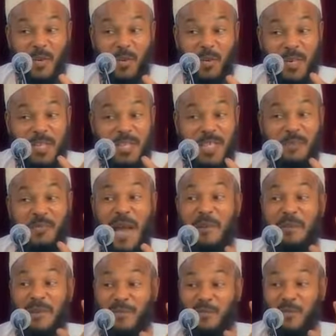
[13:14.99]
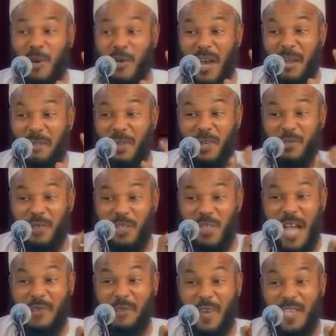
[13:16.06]
Who this is a problem for, right? Because for
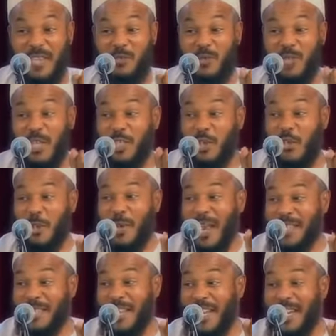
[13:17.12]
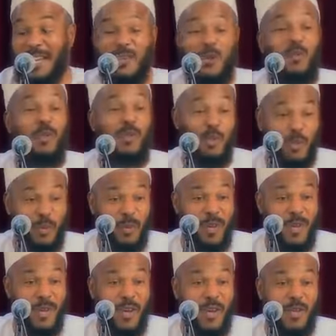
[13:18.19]
Shafi'is, you touch a woman accidentally, no wudu.
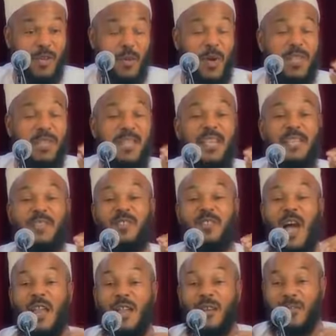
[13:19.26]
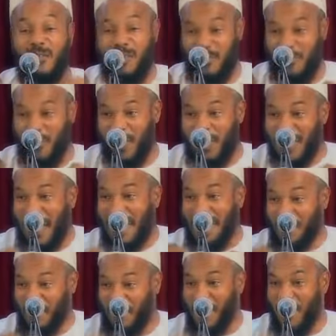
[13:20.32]
So what the scholars will
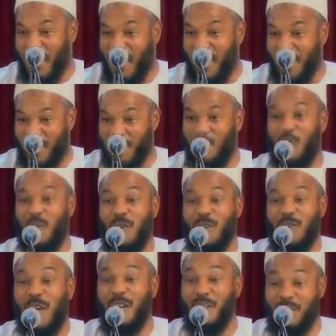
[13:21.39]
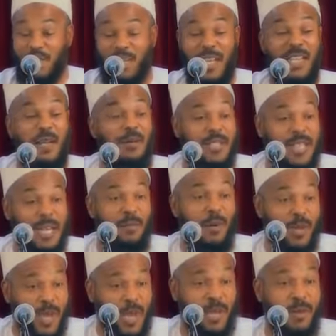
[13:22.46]
tell them in their areas, local scholars today, they will tell
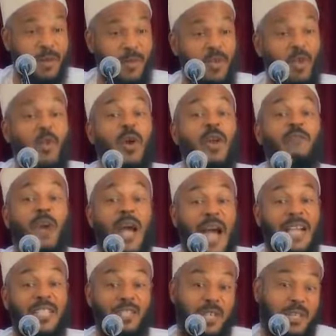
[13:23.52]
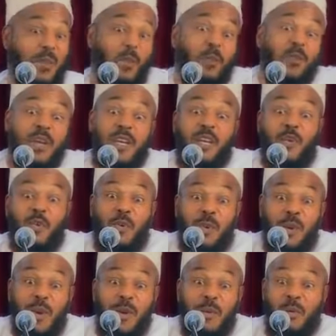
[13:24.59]
them, okay, you're going for Hajj. They say, what are we going to do?
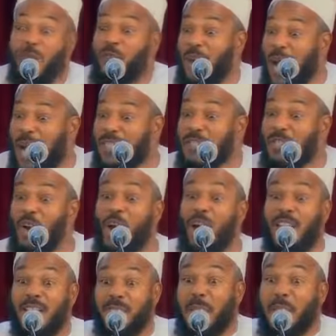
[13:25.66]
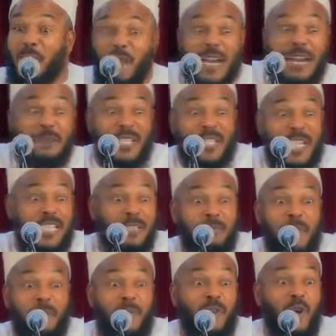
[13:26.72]
Go for Hajj. It's all these people are going to be
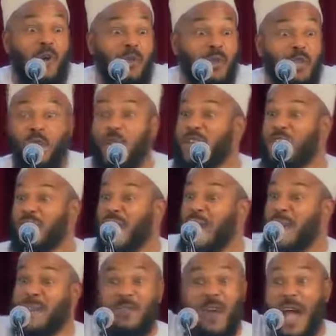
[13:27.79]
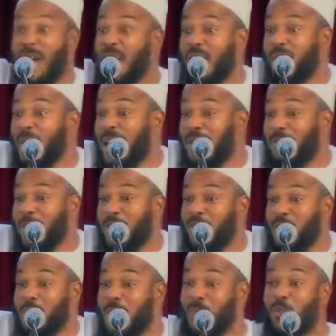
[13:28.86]
touching people, no wudu, and you hardly find a
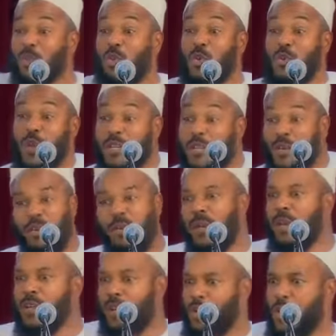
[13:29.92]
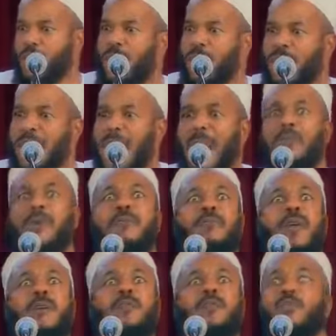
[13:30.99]
place to make wudu, and you're going around the Kaaba, you
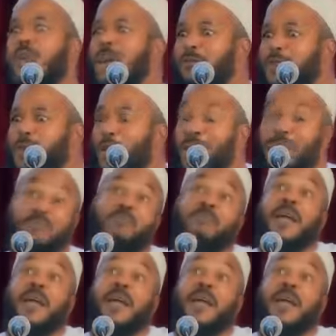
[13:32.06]
break wudu, you have to go.